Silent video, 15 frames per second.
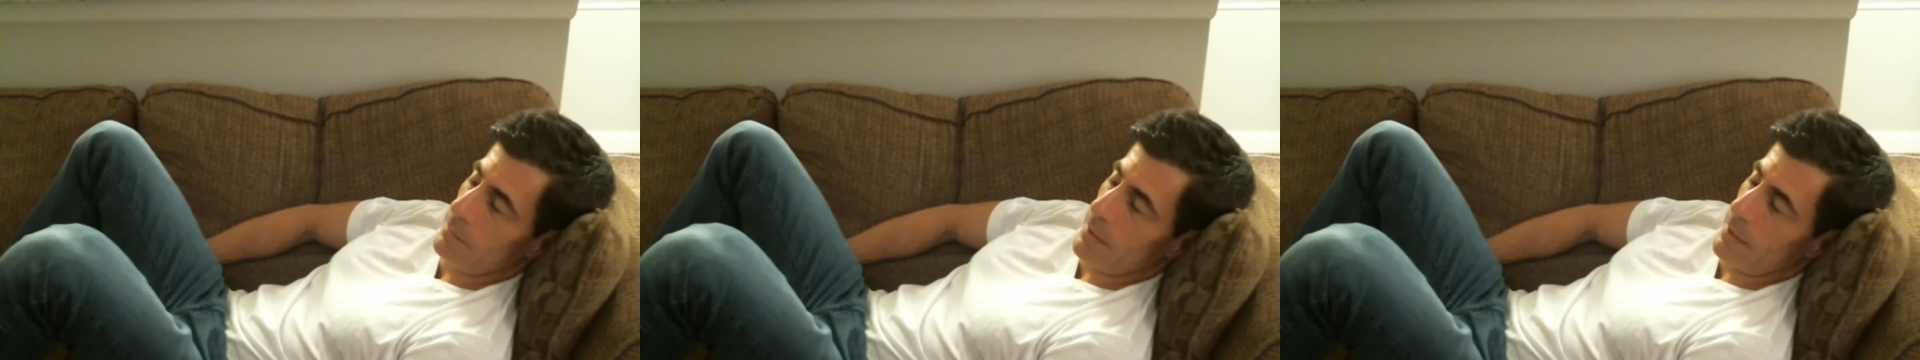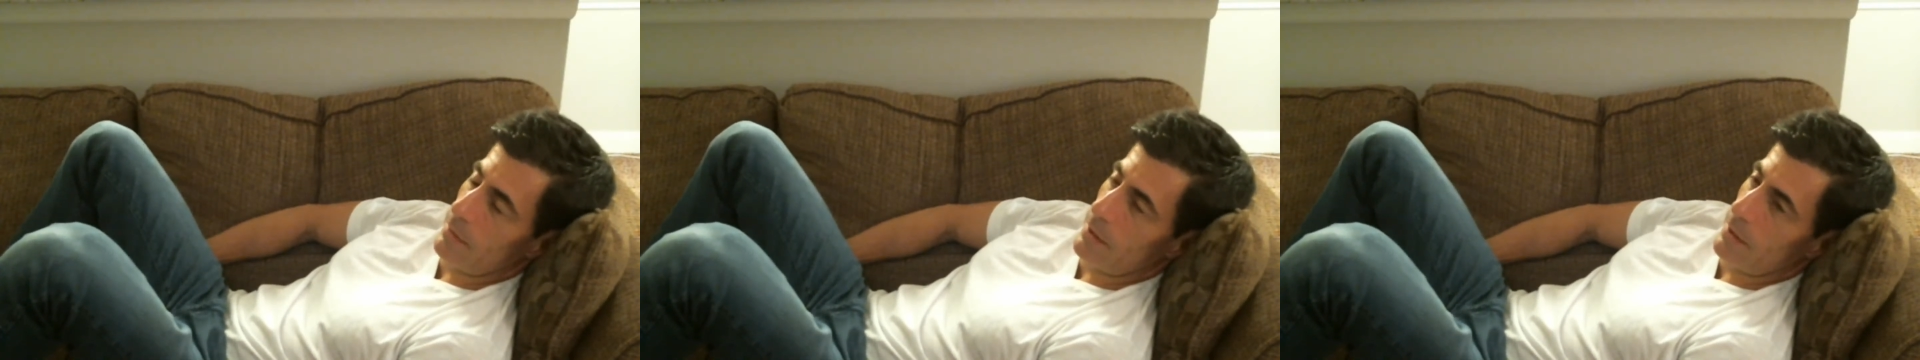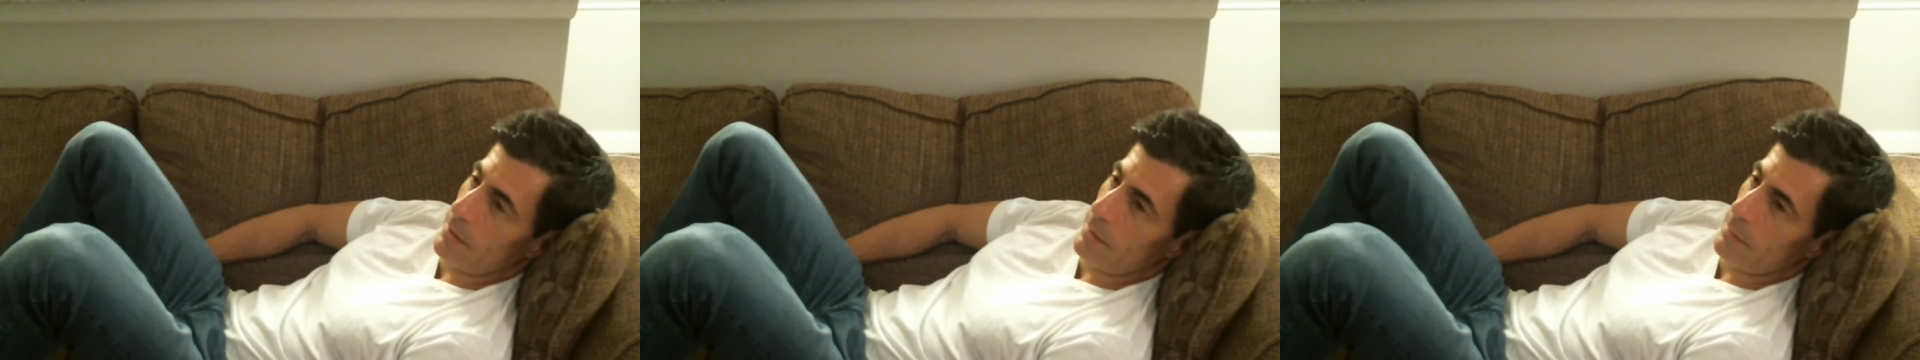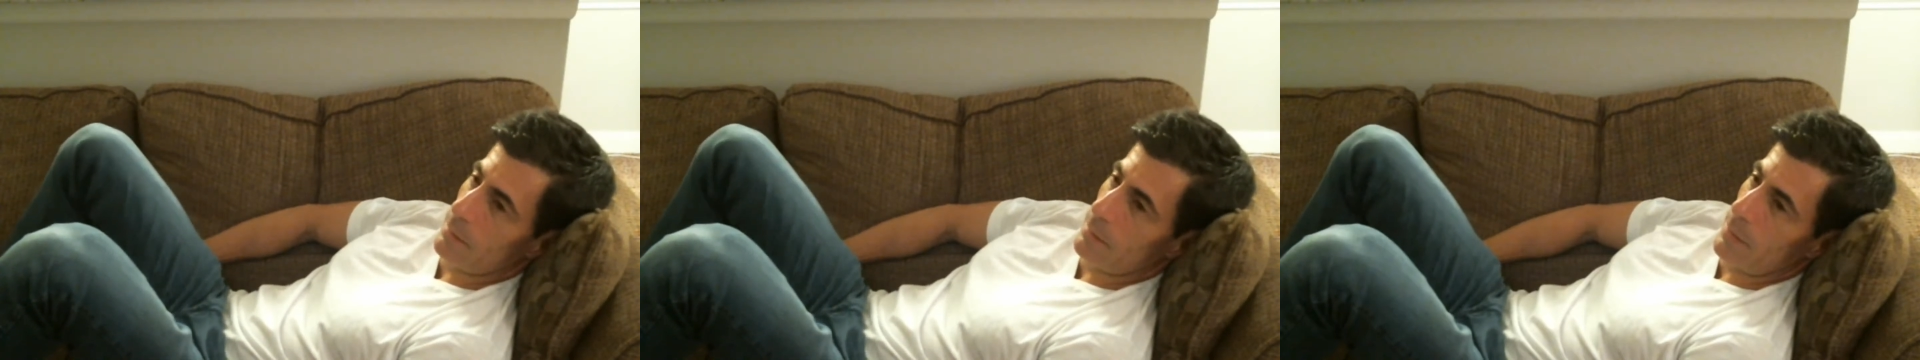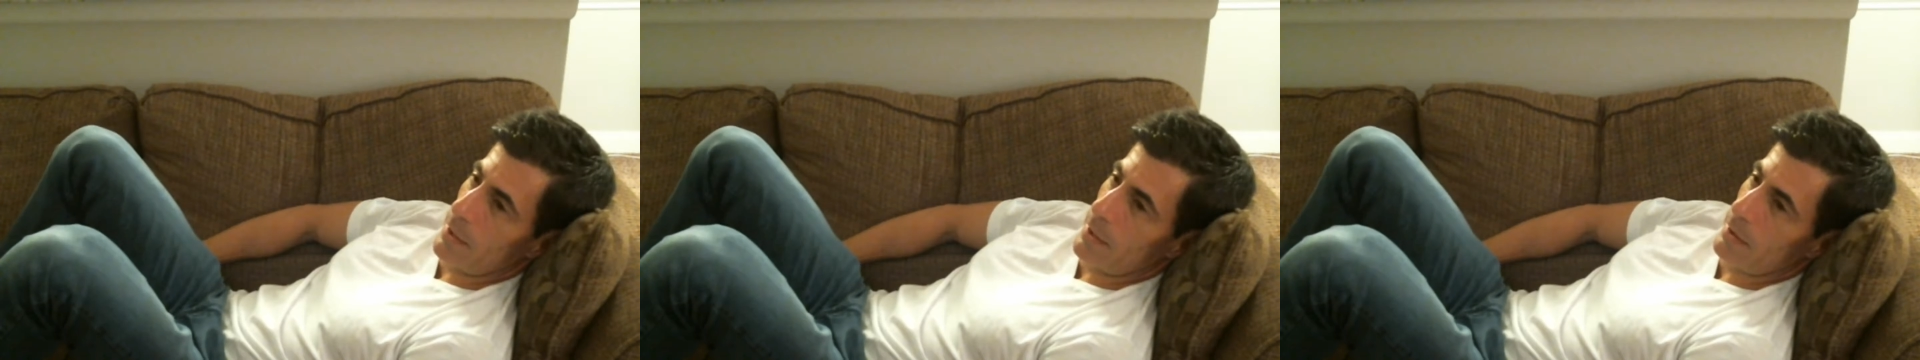everything,
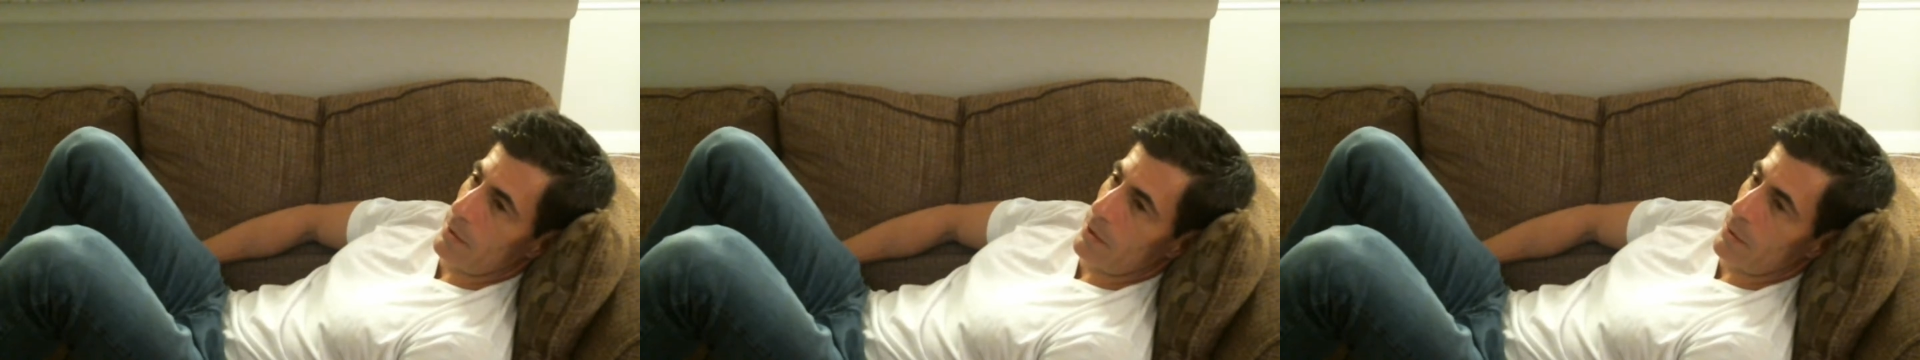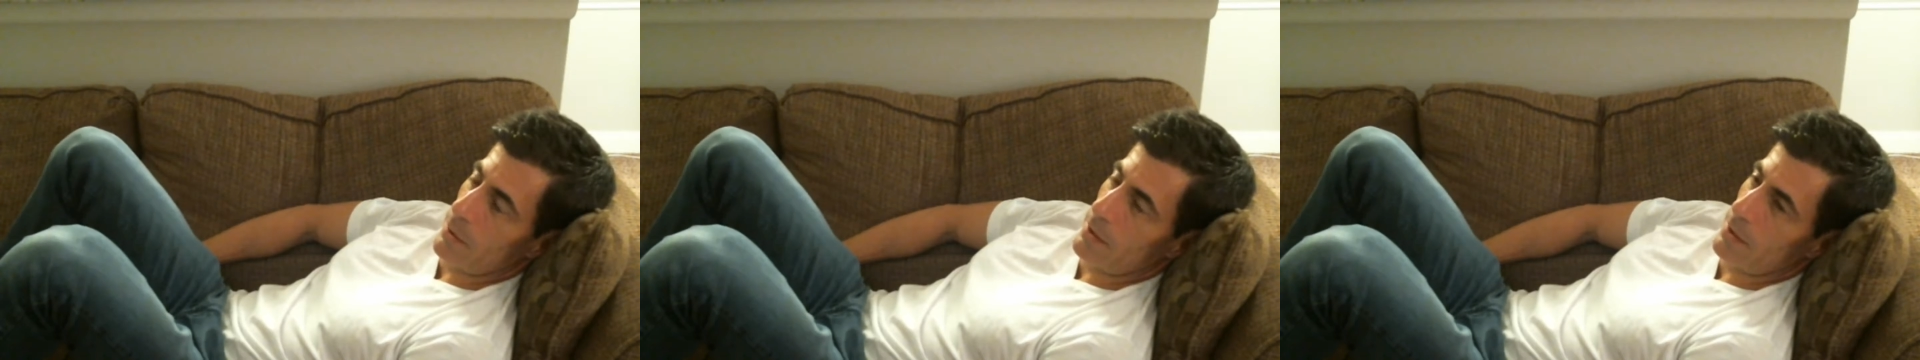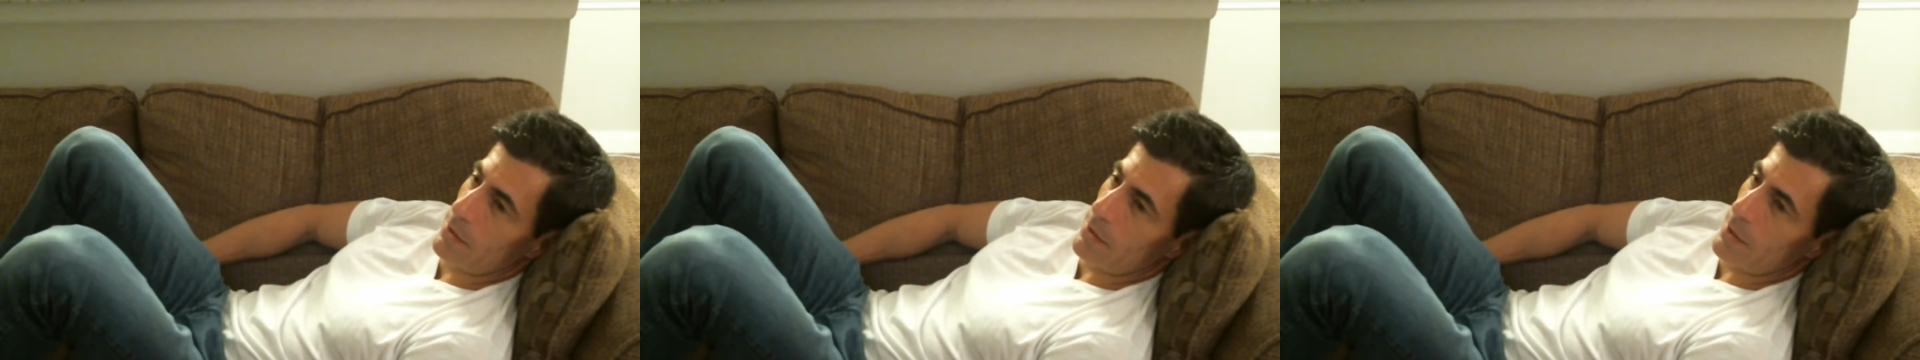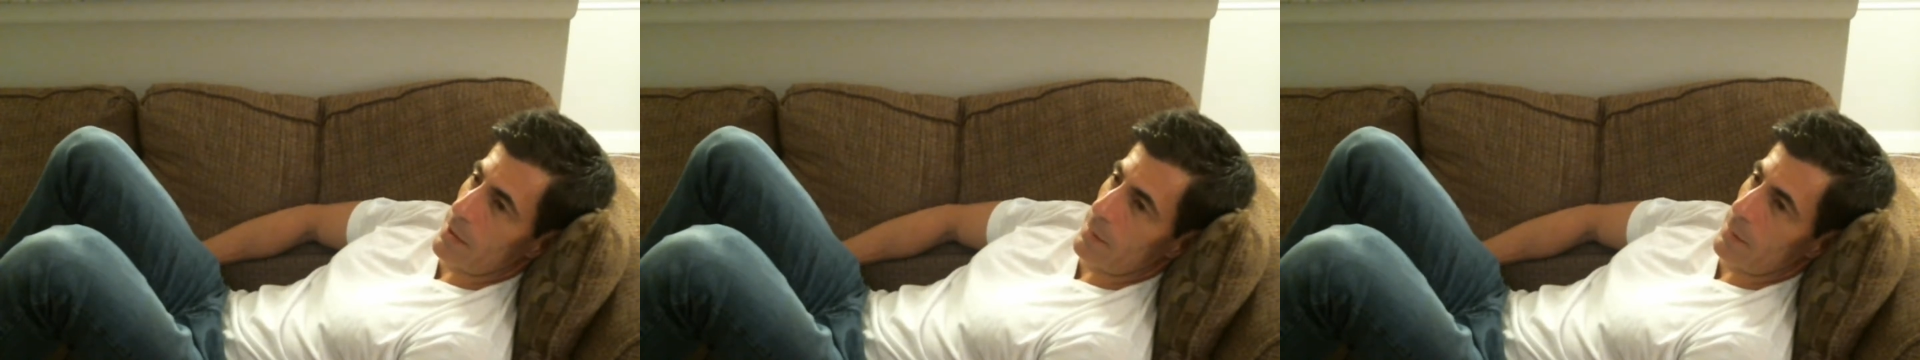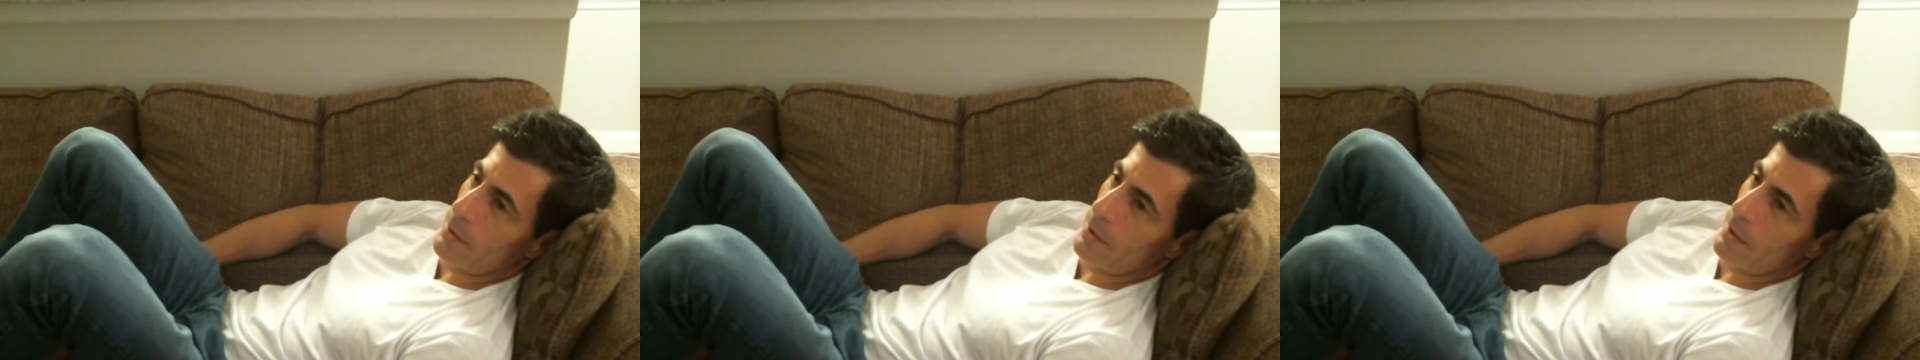but going to the
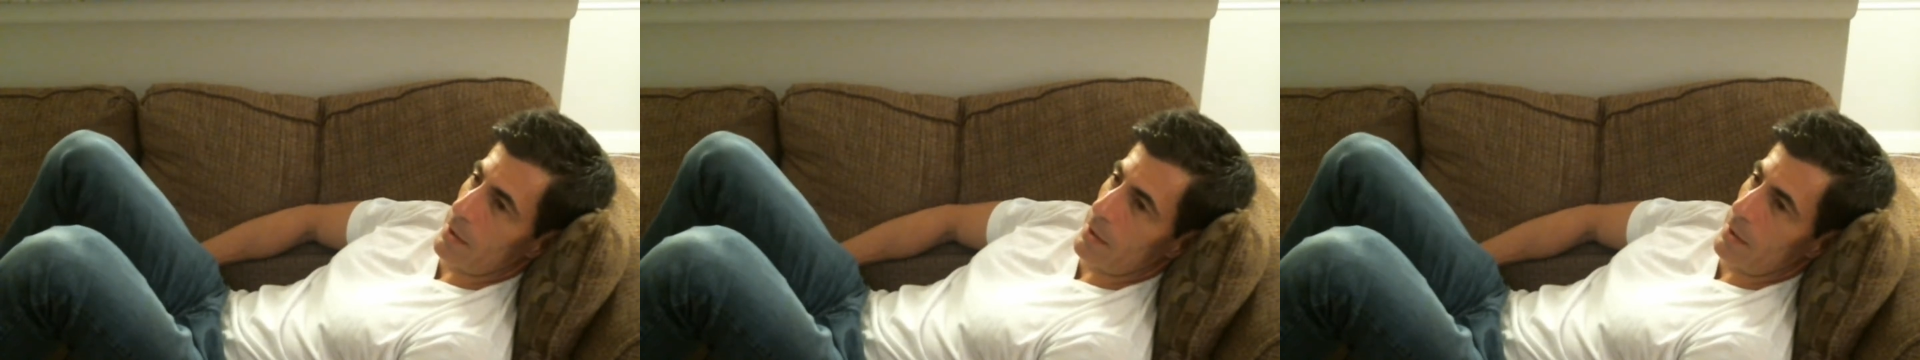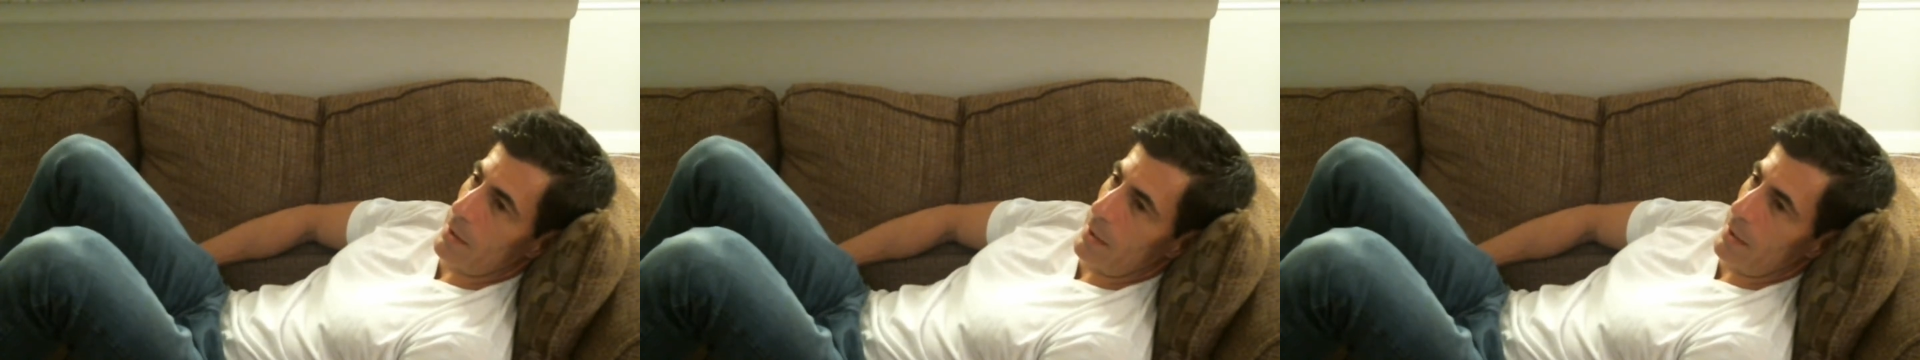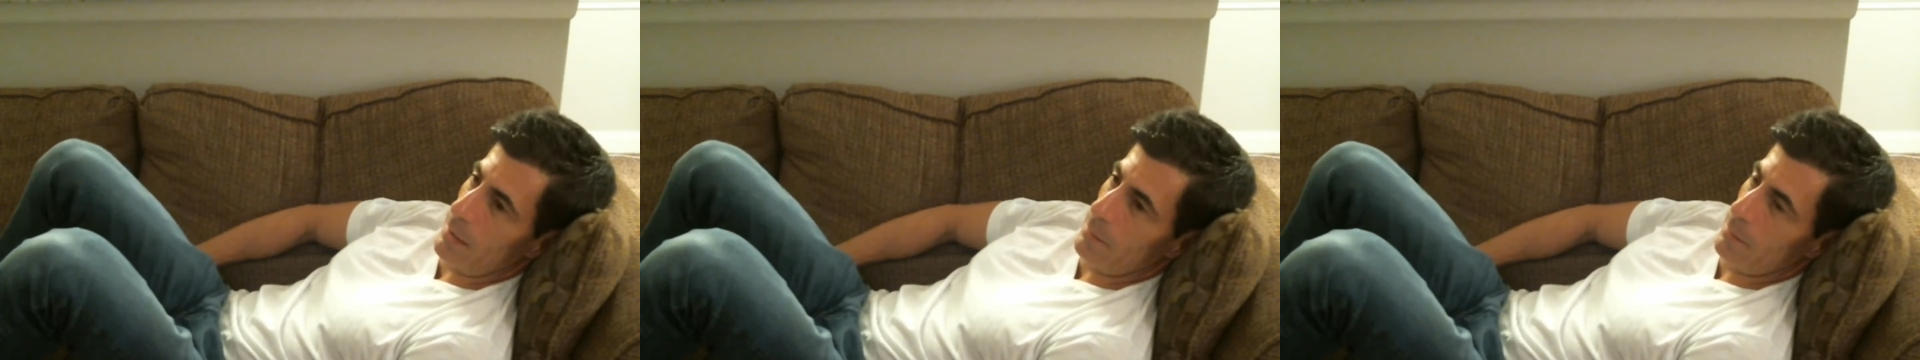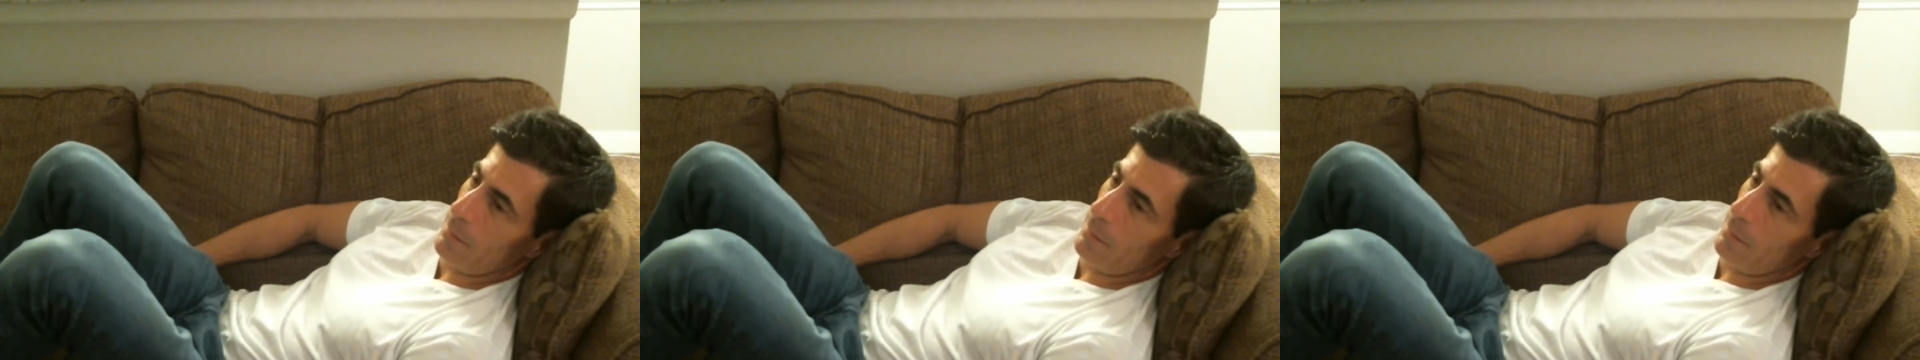stock market, he